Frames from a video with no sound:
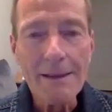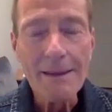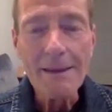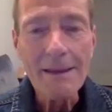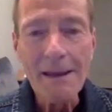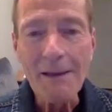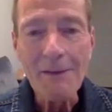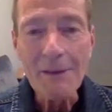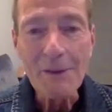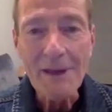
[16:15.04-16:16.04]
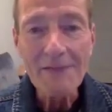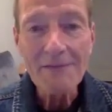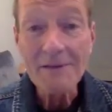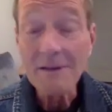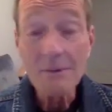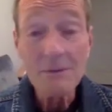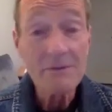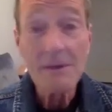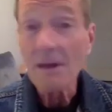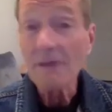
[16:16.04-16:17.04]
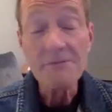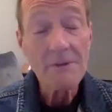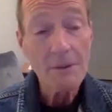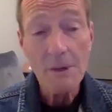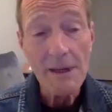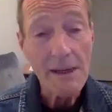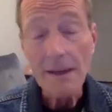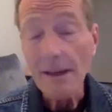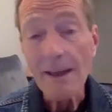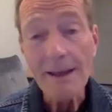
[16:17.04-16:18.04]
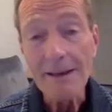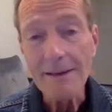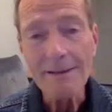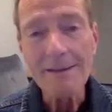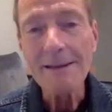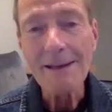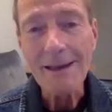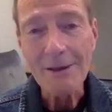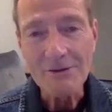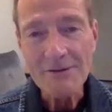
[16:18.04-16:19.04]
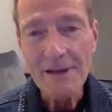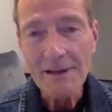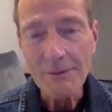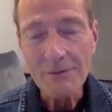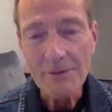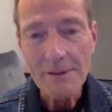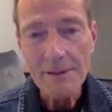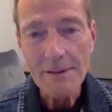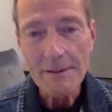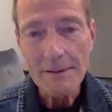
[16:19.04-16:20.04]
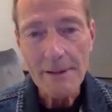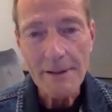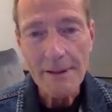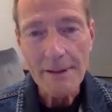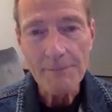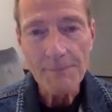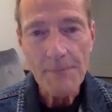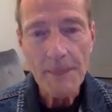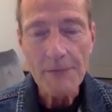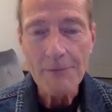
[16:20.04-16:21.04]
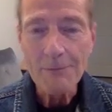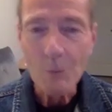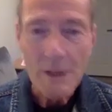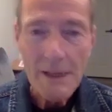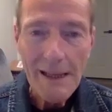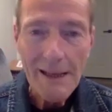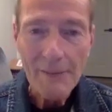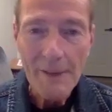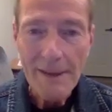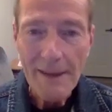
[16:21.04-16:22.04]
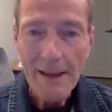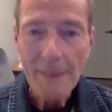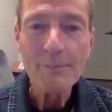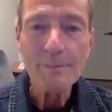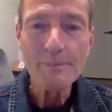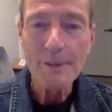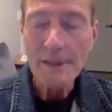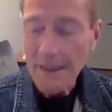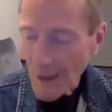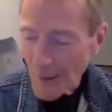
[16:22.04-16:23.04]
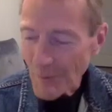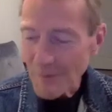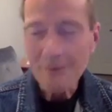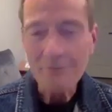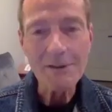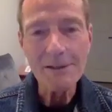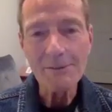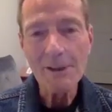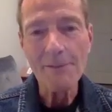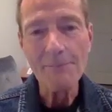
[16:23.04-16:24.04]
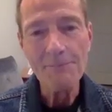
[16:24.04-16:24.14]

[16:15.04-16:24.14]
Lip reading: you know, he would ask and I would say, I have no idea. And I could tell he was a little weirded out by that. But he coped with it really well.